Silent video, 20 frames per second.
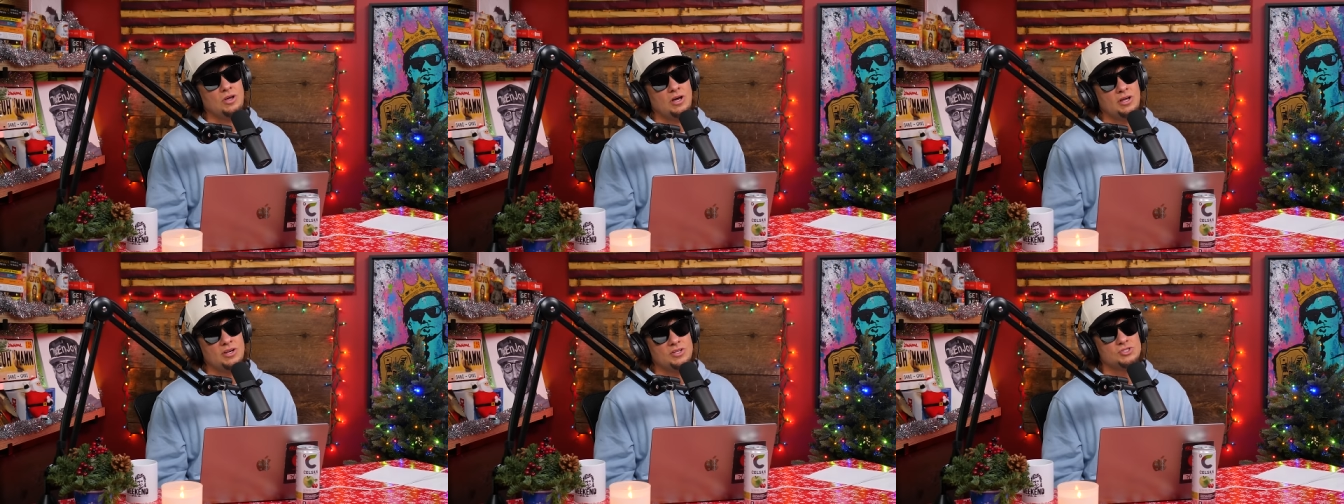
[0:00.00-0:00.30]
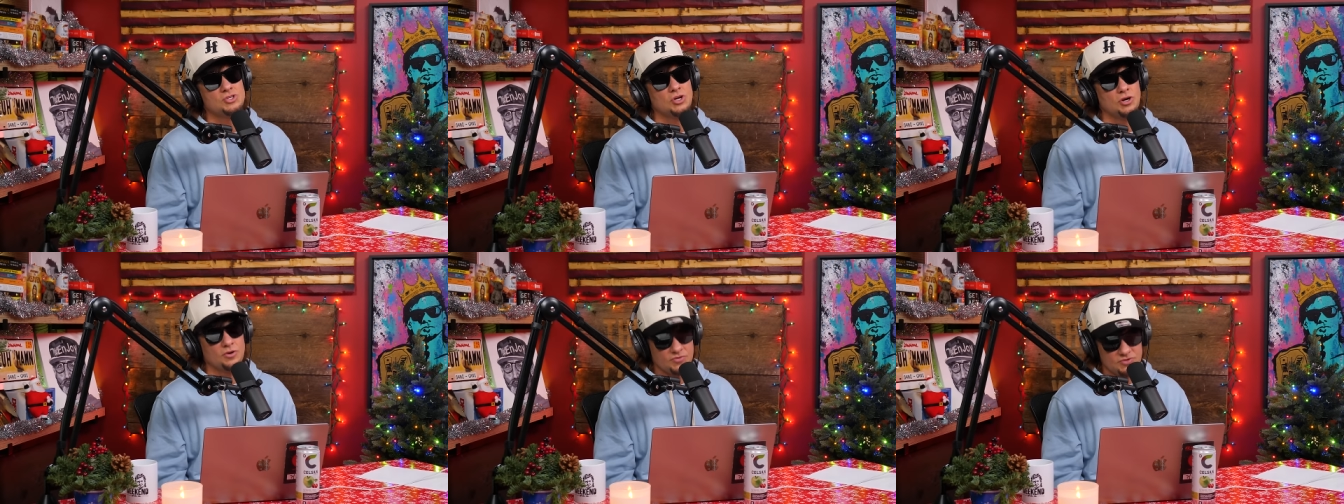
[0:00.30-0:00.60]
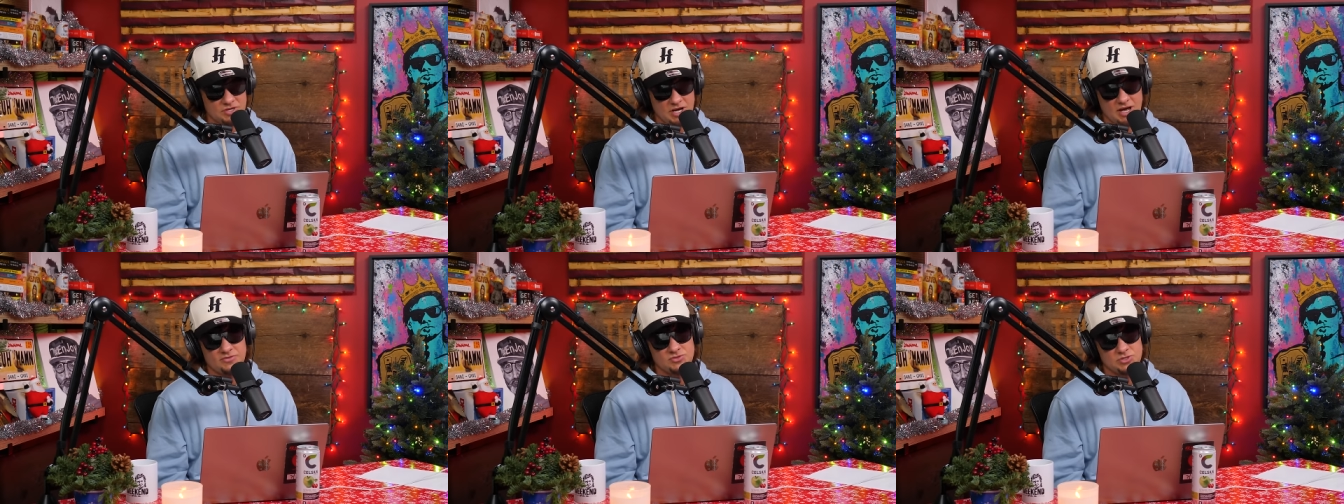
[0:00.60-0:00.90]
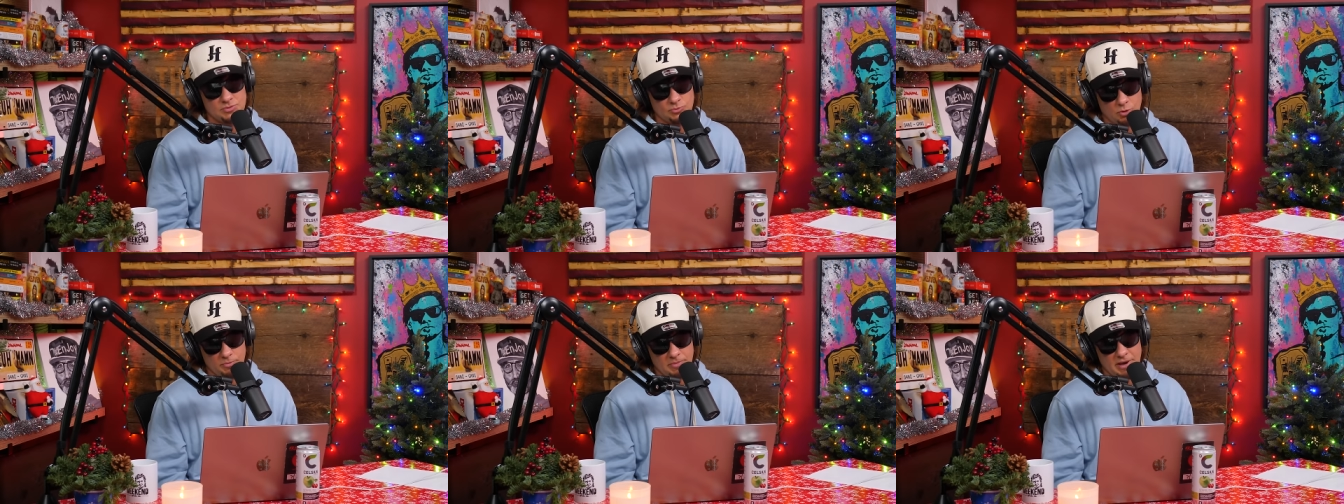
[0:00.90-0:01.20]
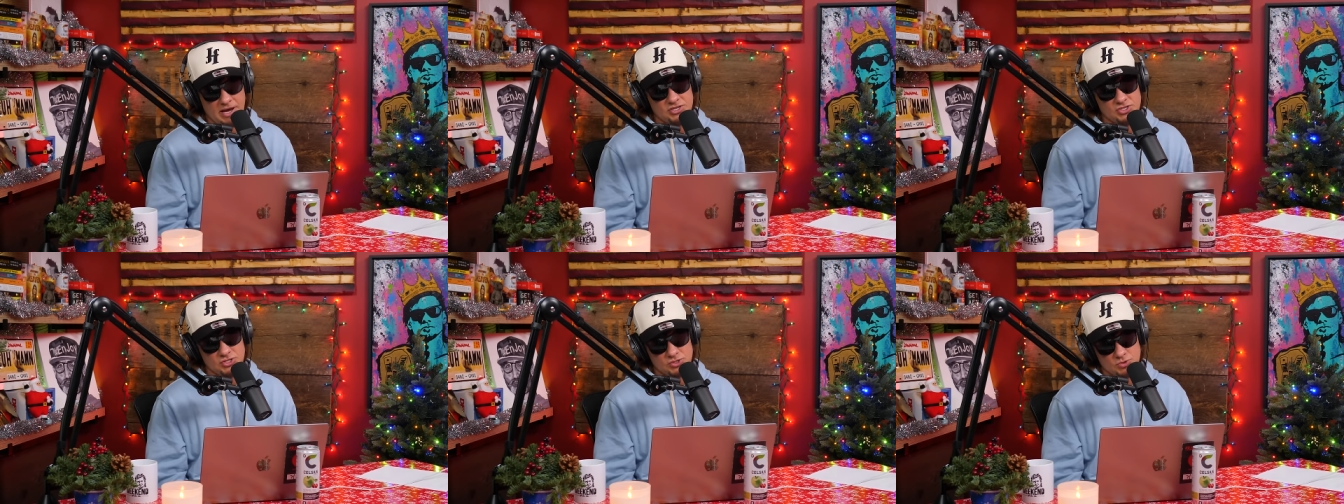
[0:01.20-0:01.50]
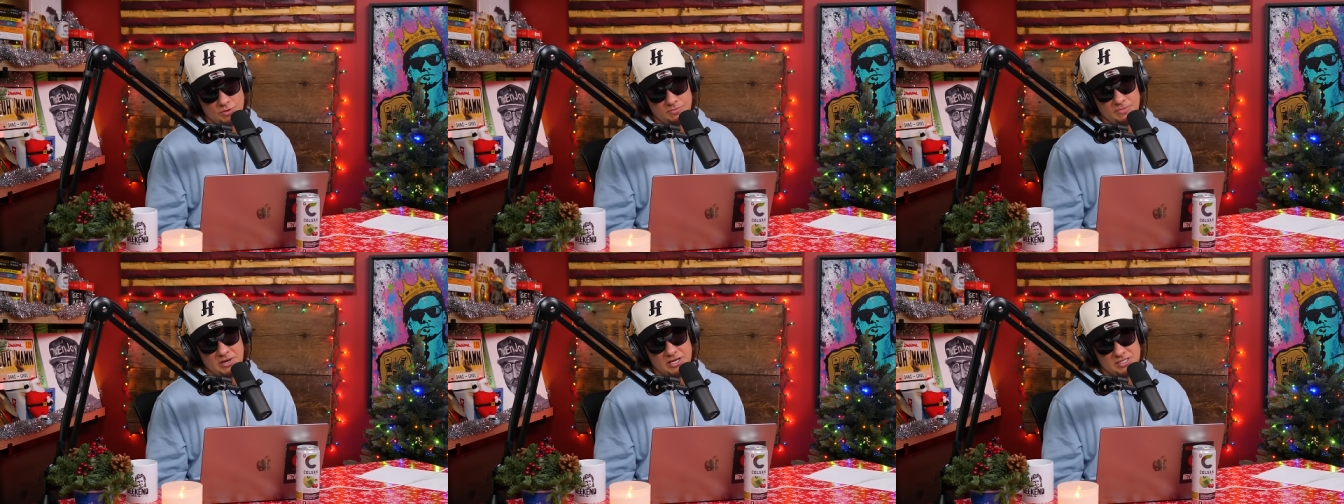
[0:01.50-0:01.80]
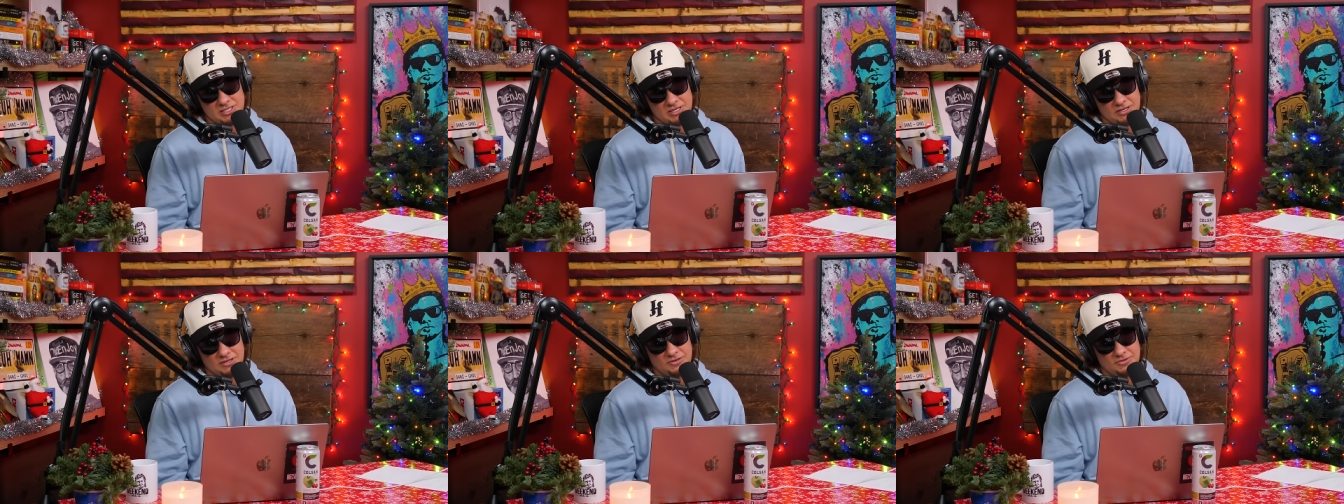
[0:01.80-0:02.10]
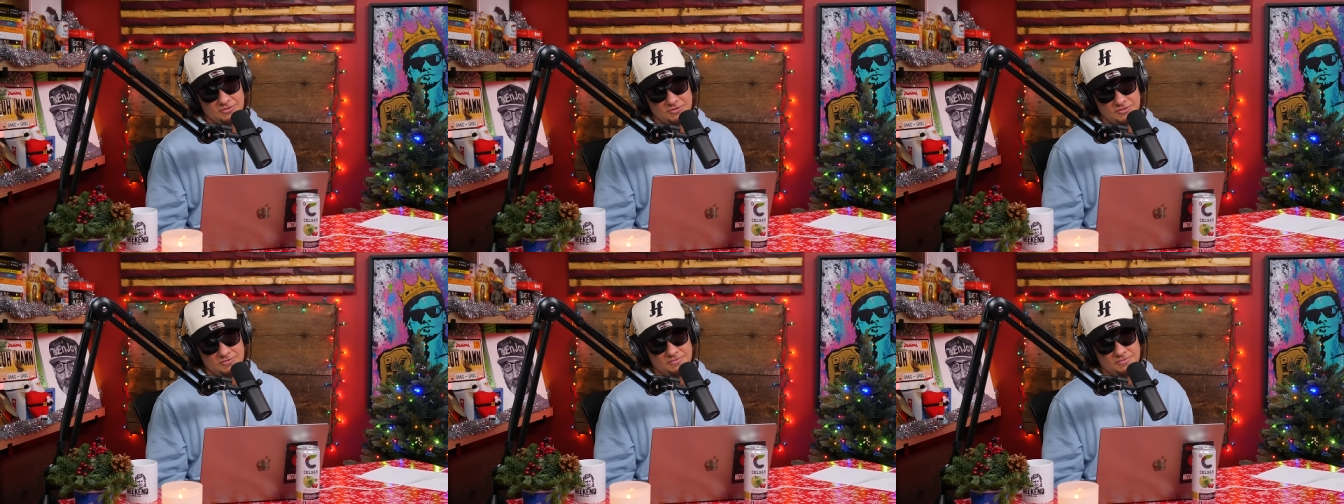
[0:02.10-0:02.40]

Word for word: I deserve to have some more patience with myself.